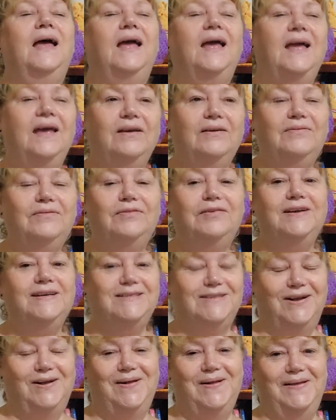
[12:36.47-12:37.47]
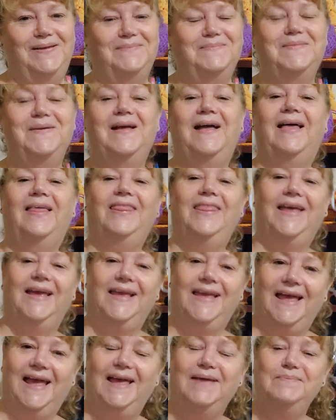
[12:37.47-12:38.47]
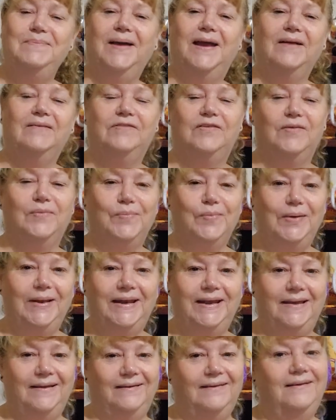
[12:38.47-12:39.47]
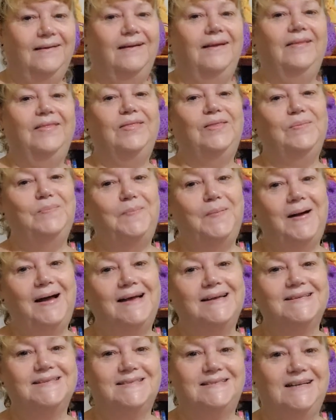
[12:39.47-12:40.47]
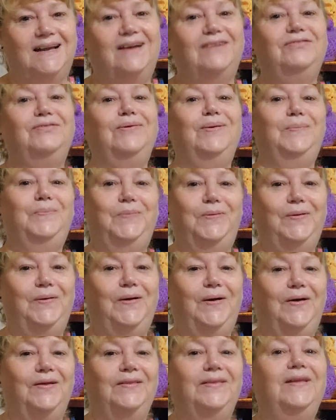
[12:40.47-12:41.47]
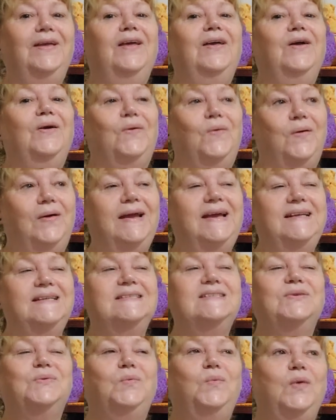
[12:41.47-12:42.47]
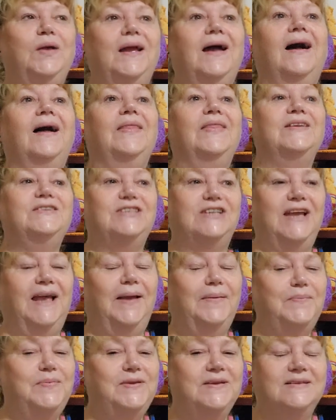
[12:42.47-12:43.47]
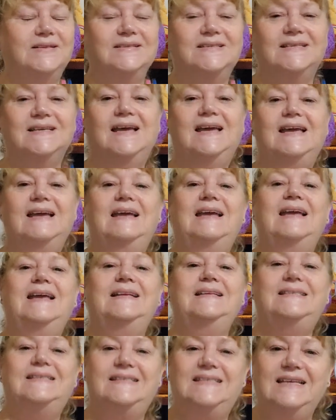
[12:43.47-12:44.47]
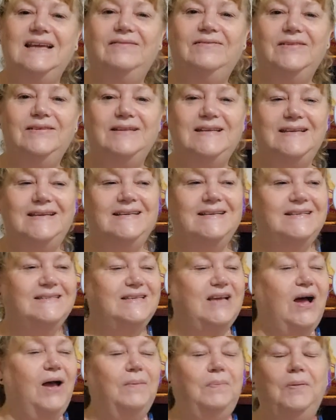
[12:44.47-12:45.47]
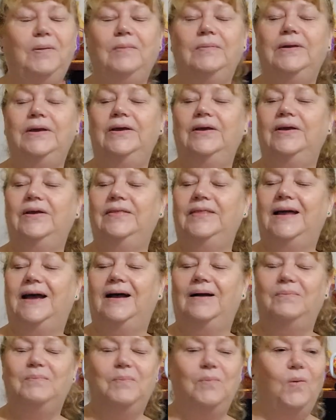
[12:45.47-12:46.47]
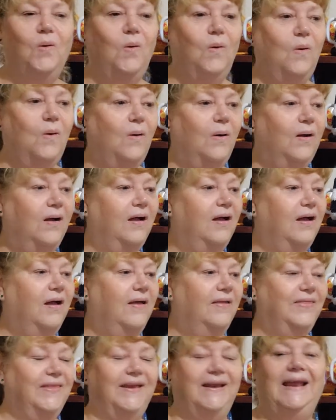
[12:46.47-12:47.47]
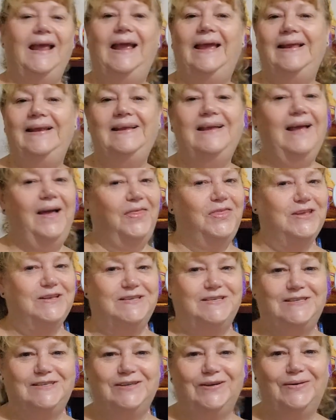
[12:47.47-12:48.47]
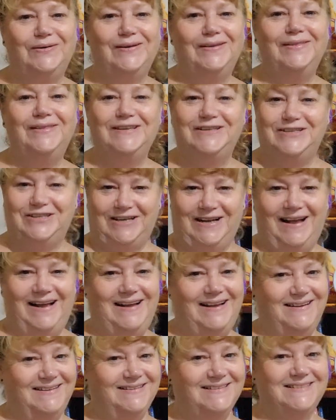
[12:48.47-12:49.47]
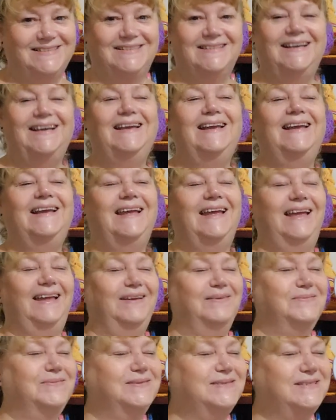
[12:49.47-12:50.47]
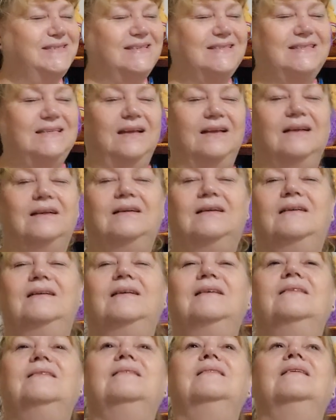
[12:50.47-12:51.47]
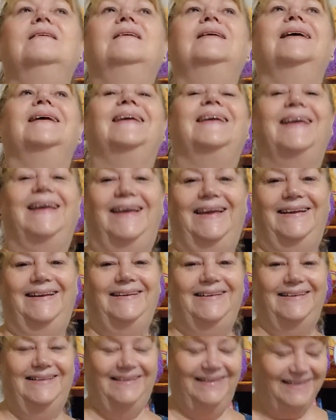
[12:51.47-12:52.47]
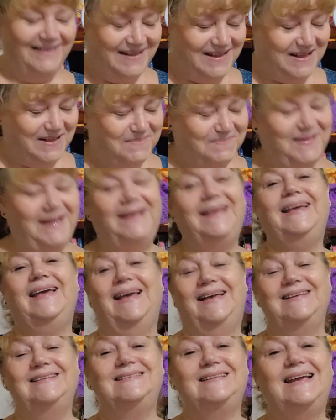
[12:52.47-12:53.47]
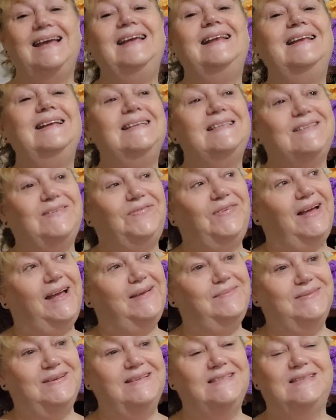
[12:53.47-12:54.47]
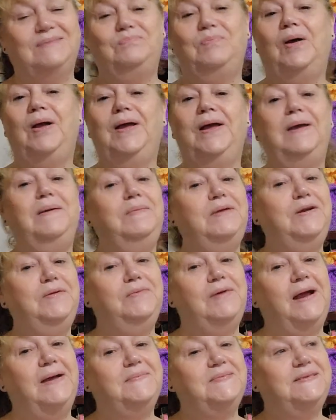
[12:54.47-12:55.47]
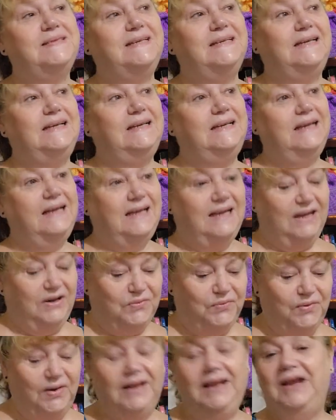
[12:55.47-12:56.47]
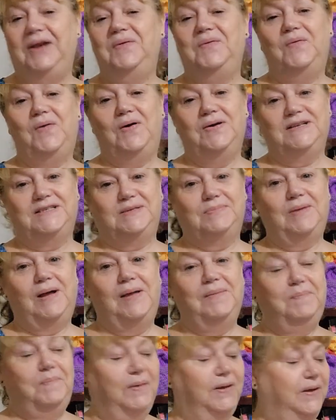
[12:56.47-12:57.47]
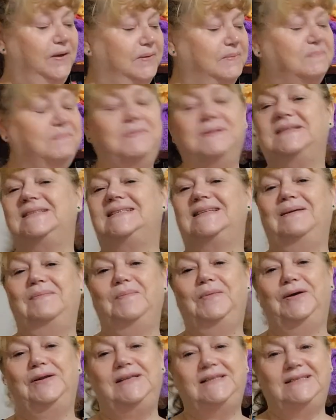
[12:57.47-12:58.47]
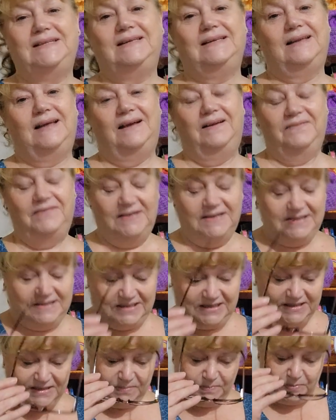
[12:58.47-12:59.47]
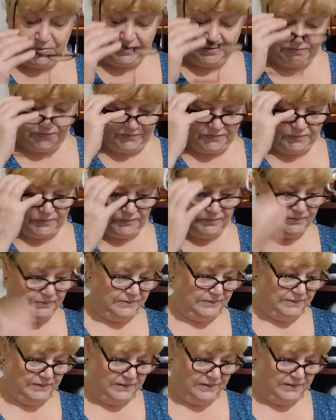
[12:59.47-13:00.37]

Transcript: every time they came back from winning, the bar staff would put on Queen's We Are the Champions. In 7 years, I probably heard that more than any other song in the charts. It was just like, oh, not again. But yes, it is famous. Bohemian Rhapsody really rocks my boat, but Somebody to Love is just beautiful.